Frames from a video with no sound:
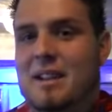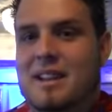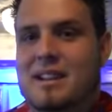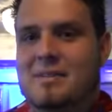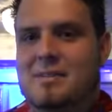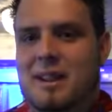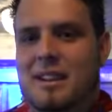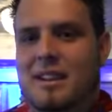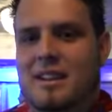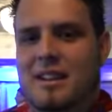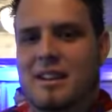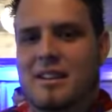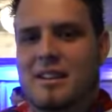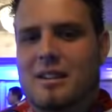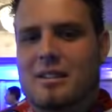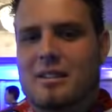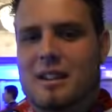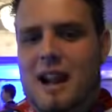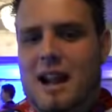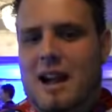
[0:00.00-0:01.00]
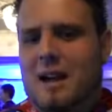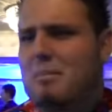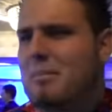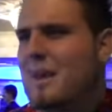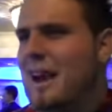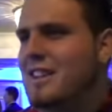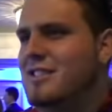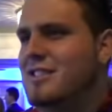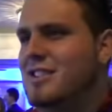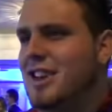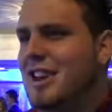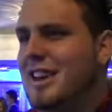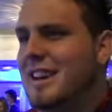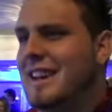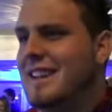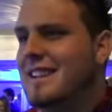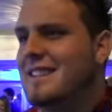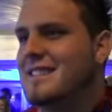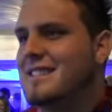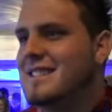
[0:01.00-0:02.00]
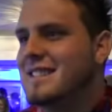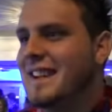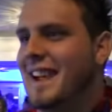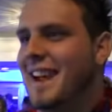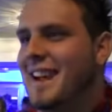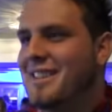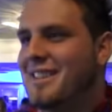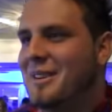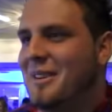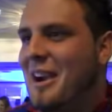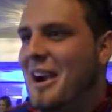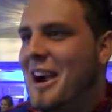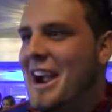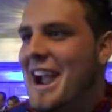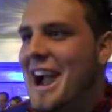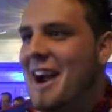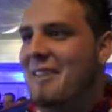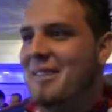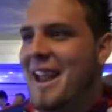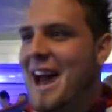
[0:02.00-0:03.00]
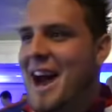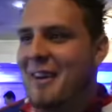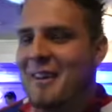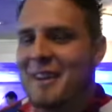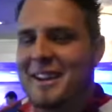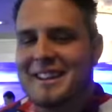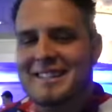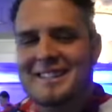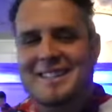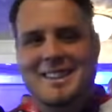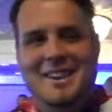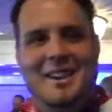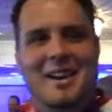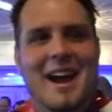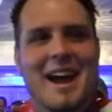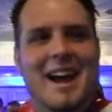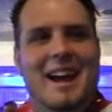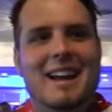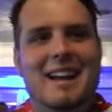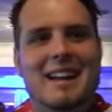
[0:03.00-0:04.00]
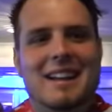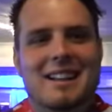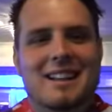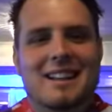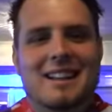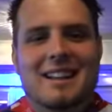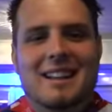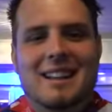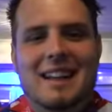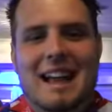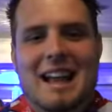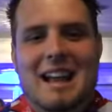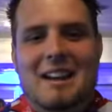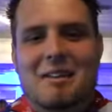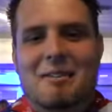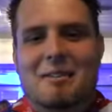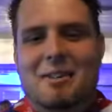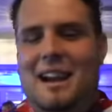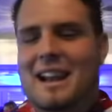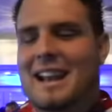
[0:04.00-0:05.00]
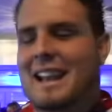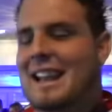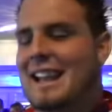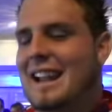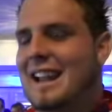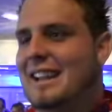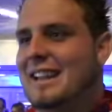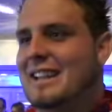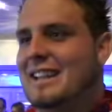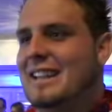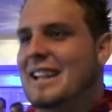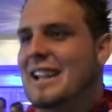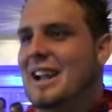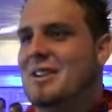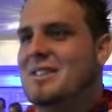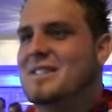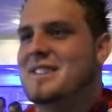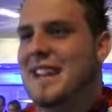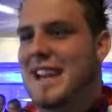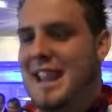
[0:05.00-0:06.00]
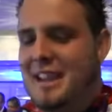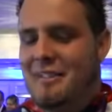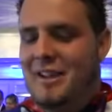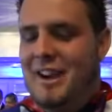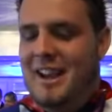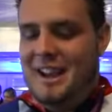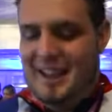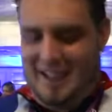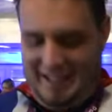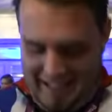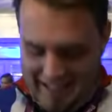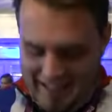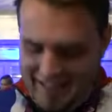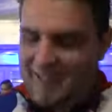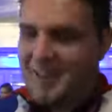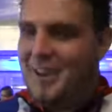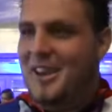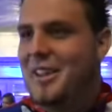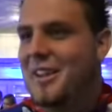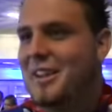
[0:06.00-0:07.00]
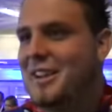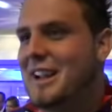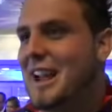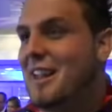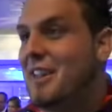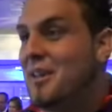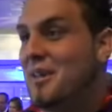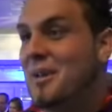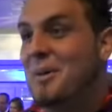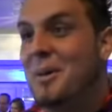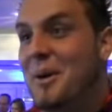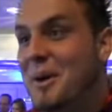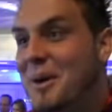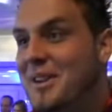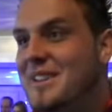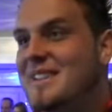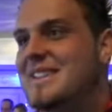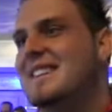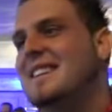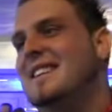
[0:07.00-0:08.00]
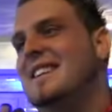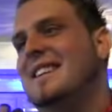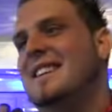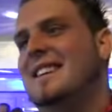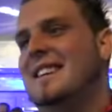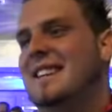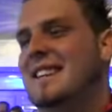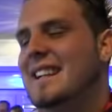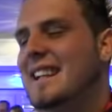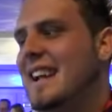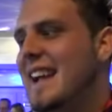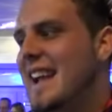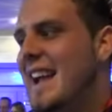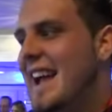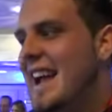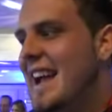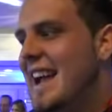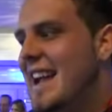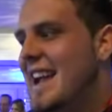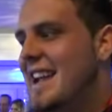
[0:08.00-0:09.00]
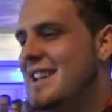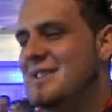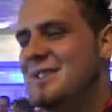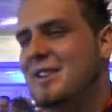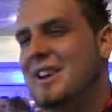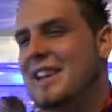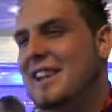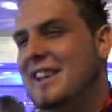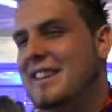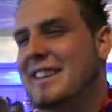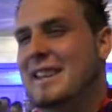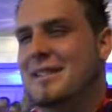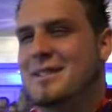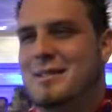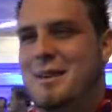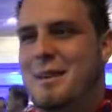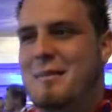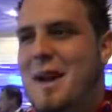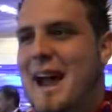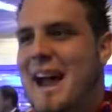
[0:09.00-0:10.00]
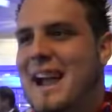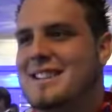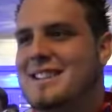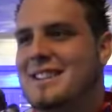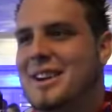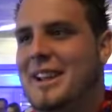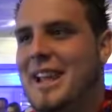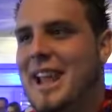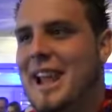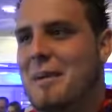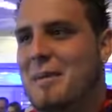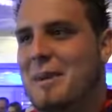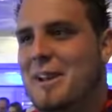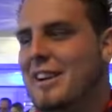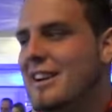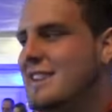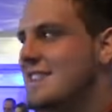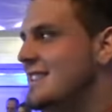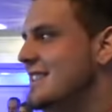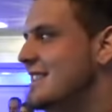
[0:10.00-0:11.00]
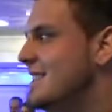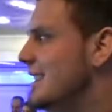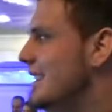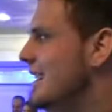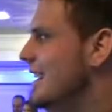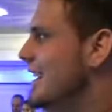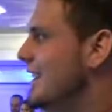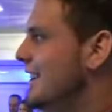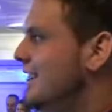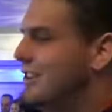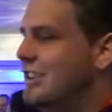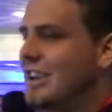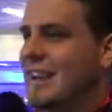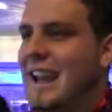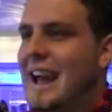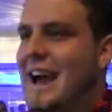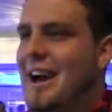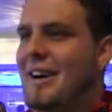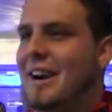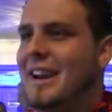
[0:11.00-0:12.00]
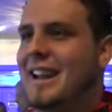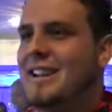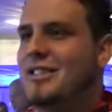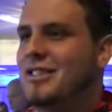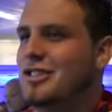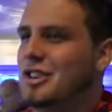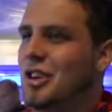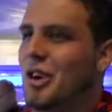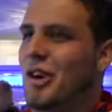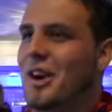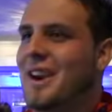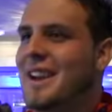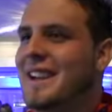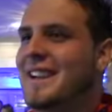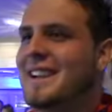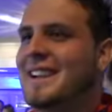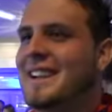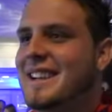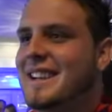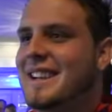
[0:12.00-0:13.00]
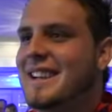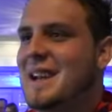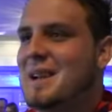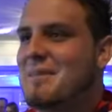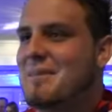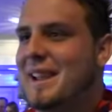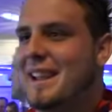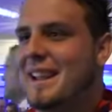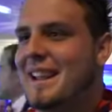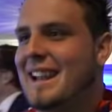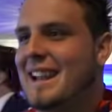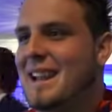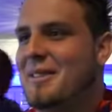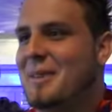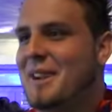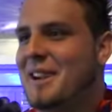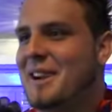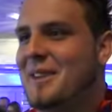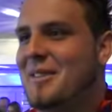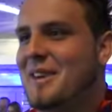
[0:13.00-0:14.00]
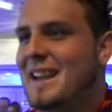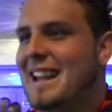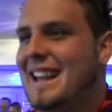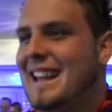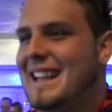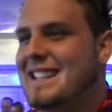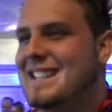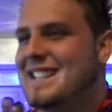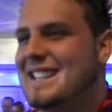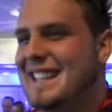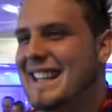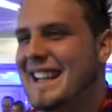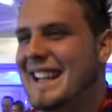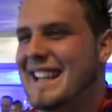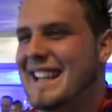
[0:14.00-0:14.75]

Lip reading: it's been a mad journey to get to where I am now and to finally, like, you know, deliver, get the rewards. It's really good to get something back, so yeah, it'd be nice to chill out and enjoy being an Olympic gold medalist.